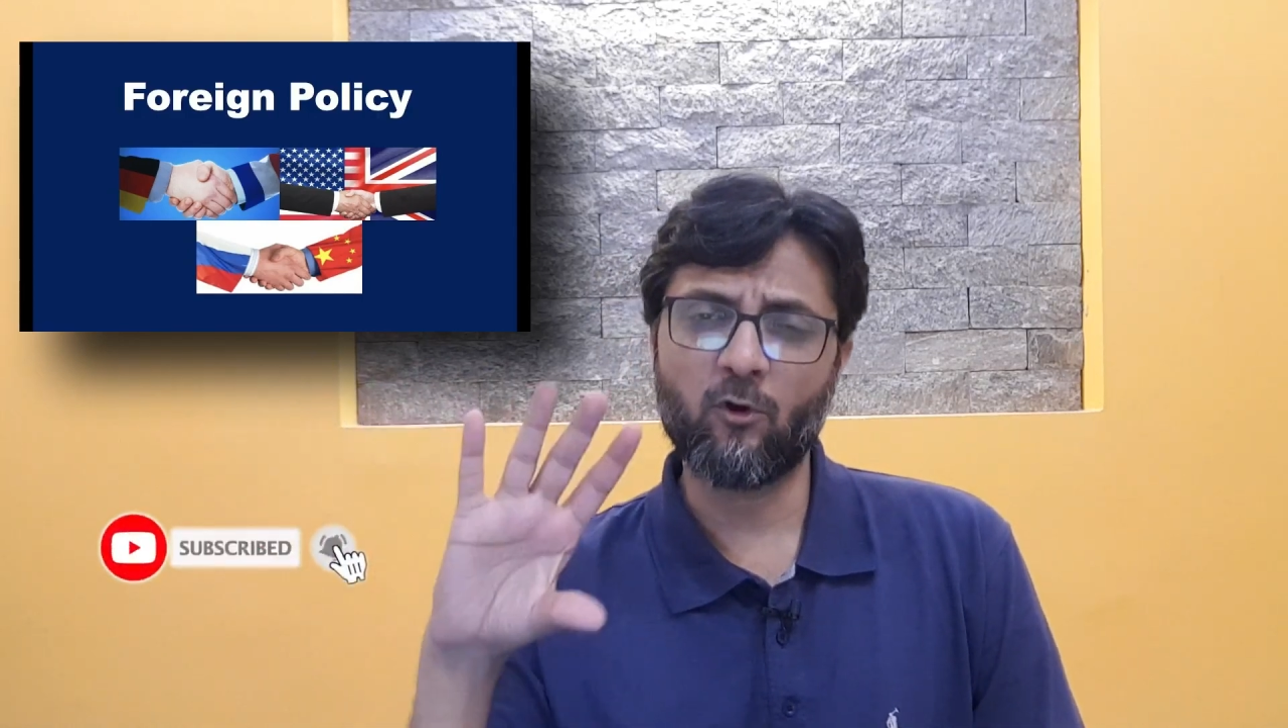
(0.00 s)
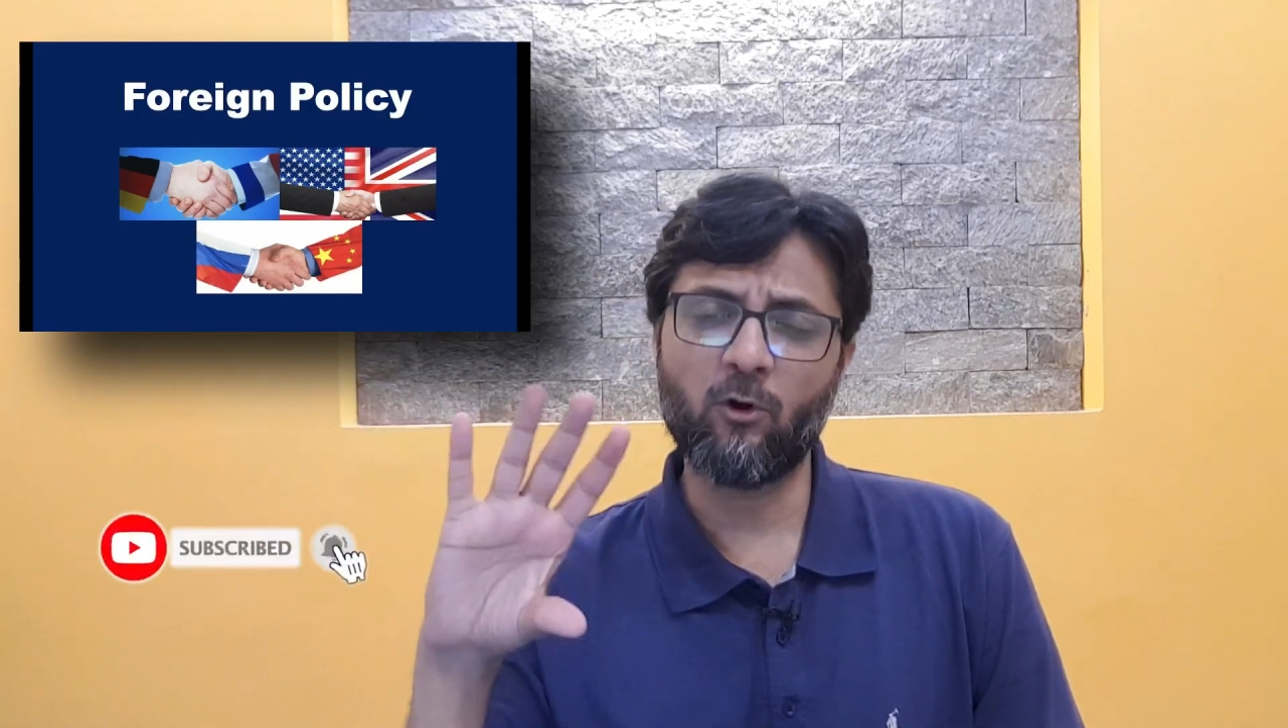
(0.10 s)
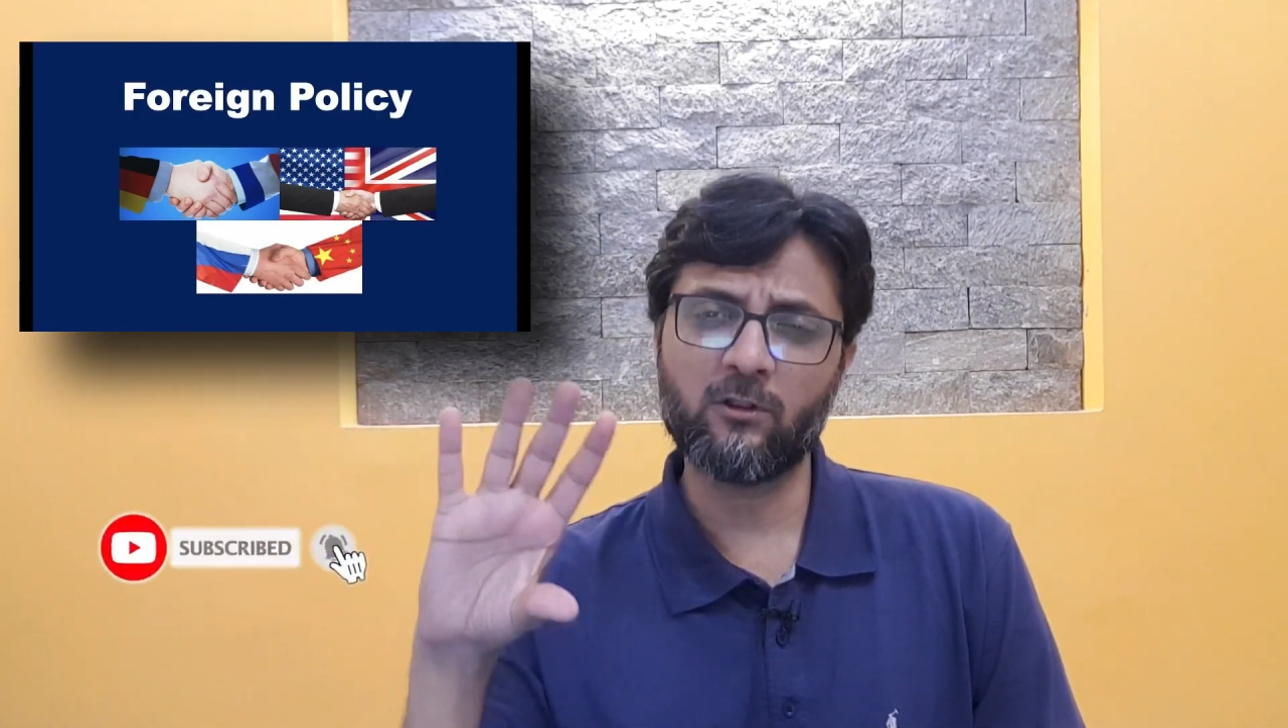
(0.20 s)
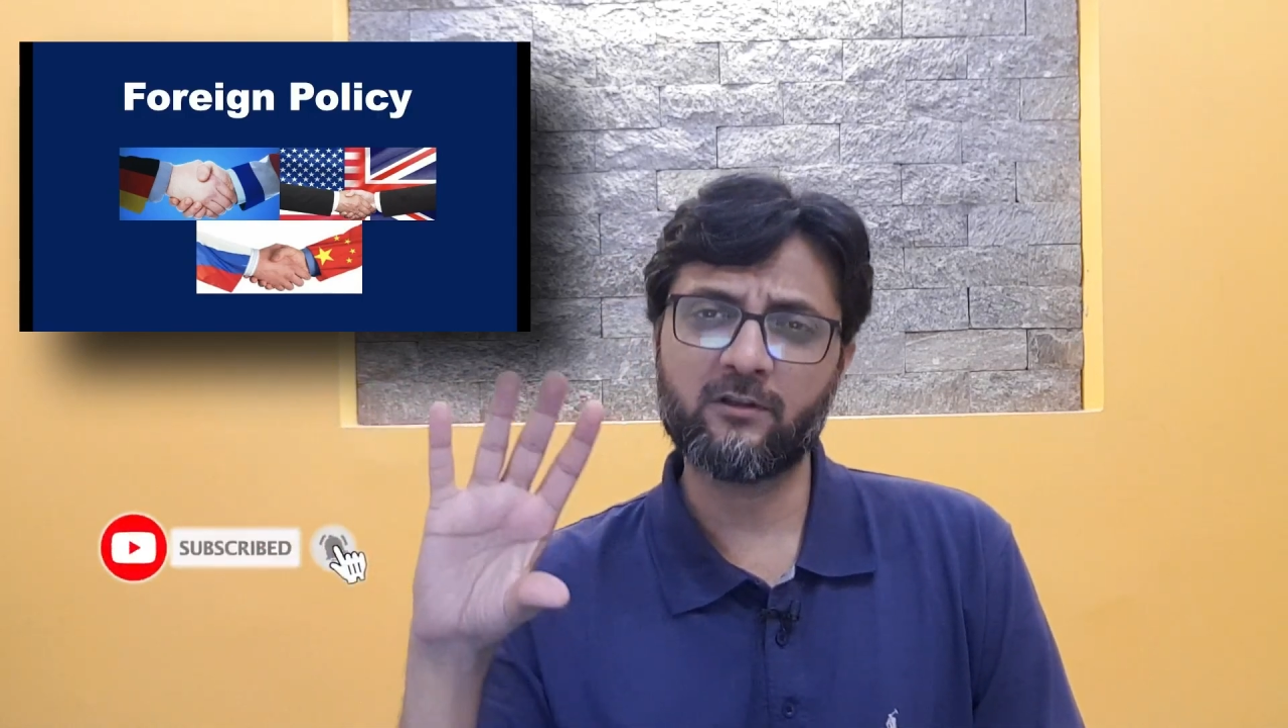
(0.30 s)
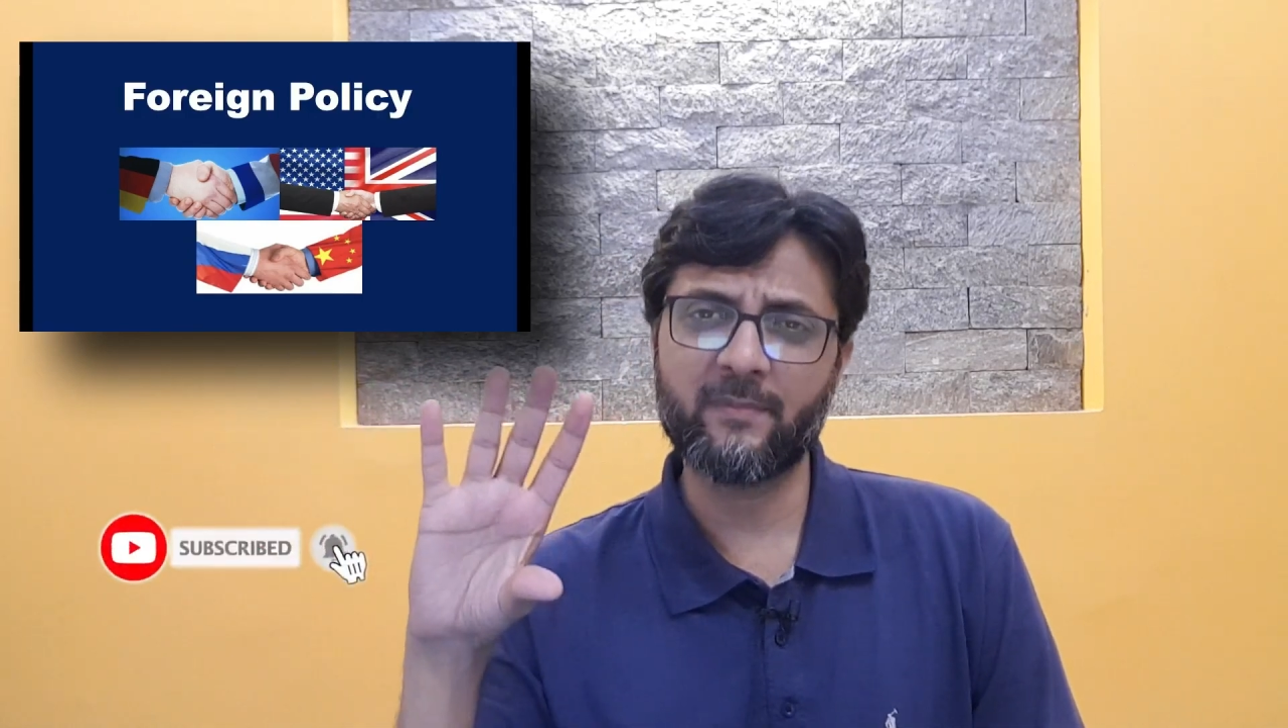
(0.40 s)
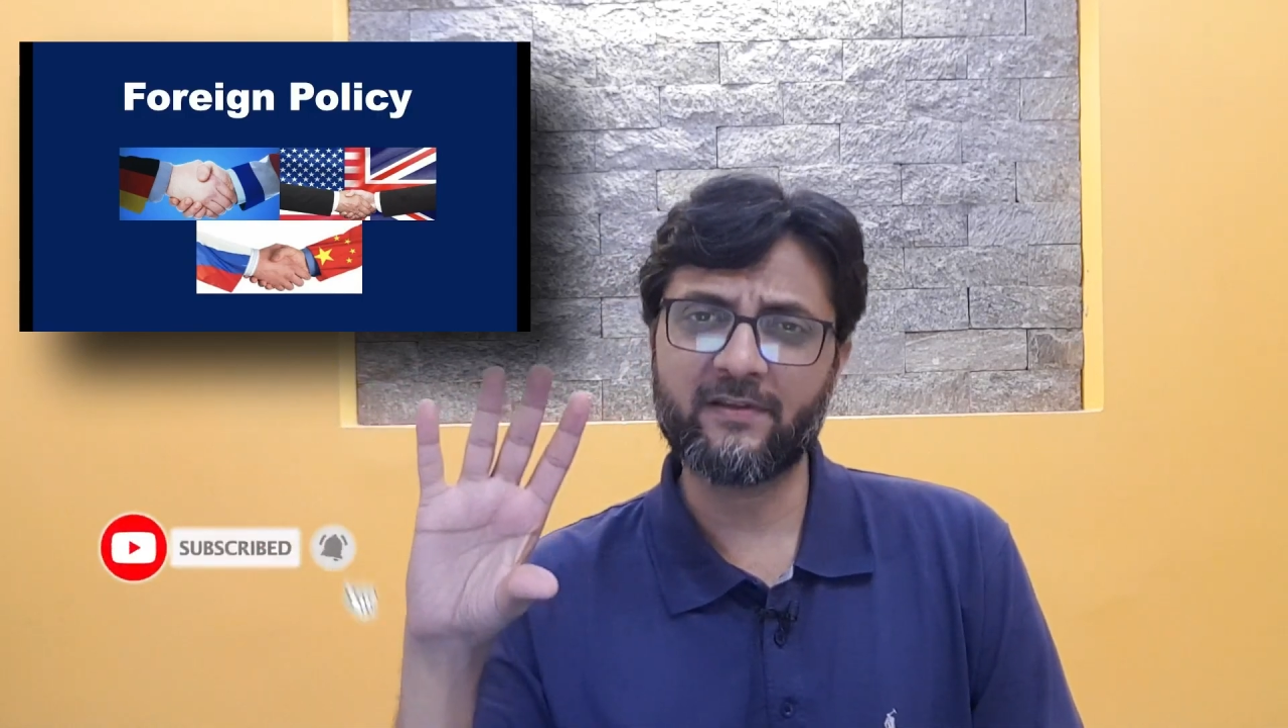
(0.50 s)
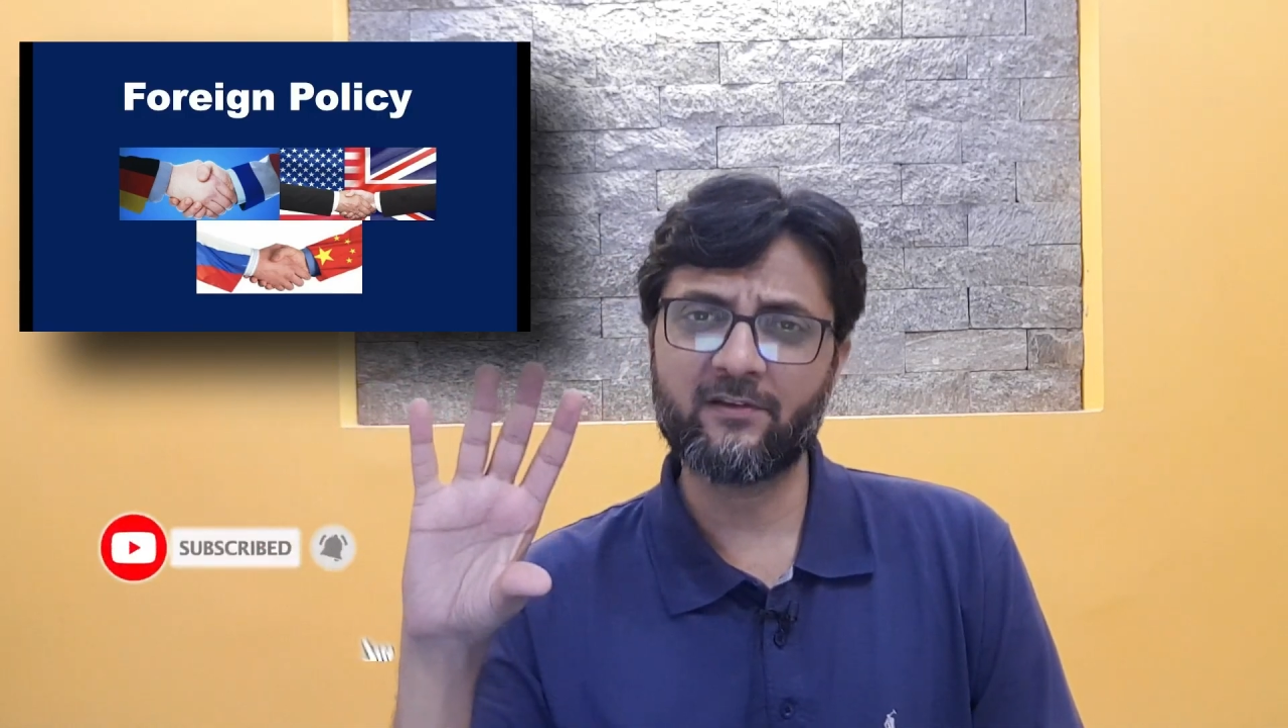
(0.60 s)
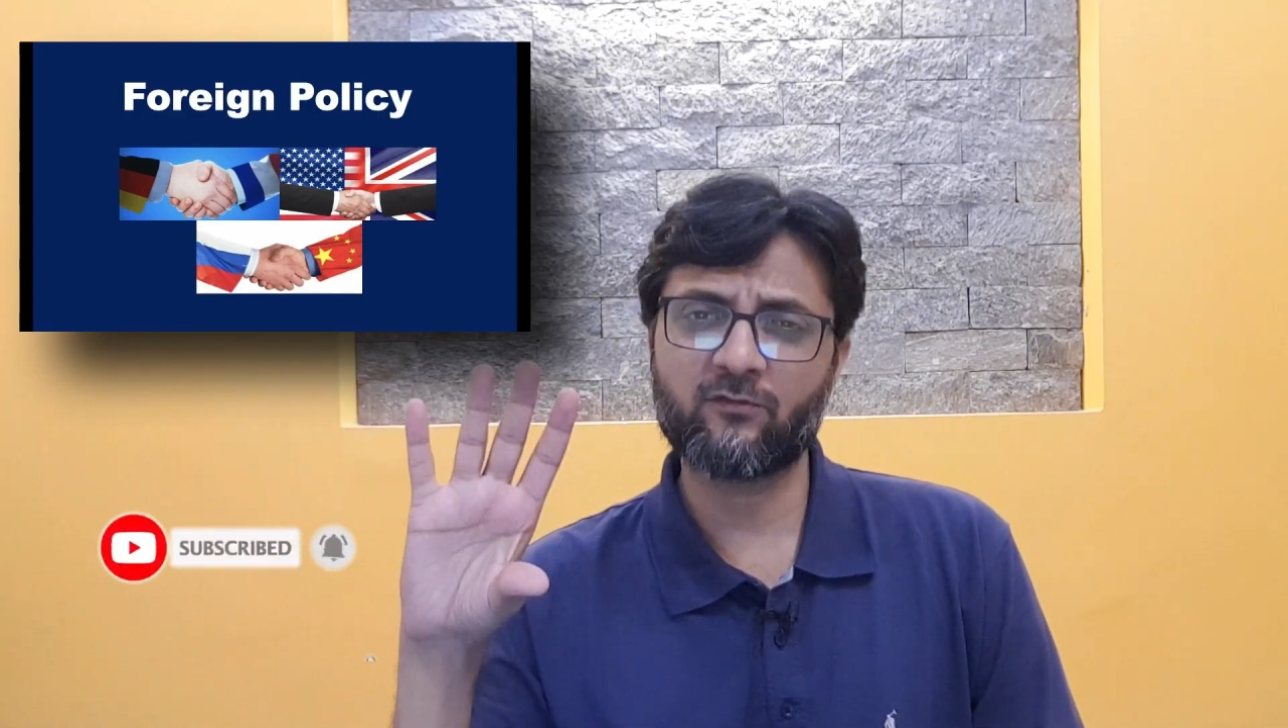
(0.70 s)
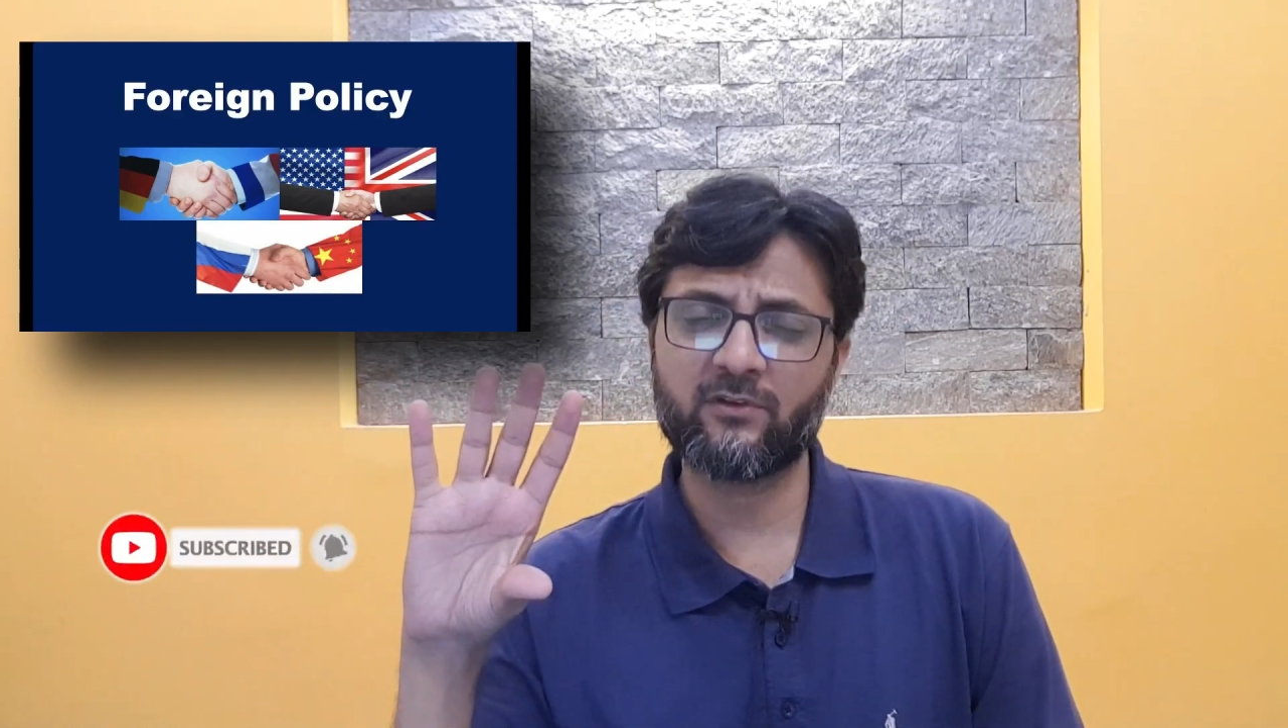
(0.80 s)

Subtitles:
all the measures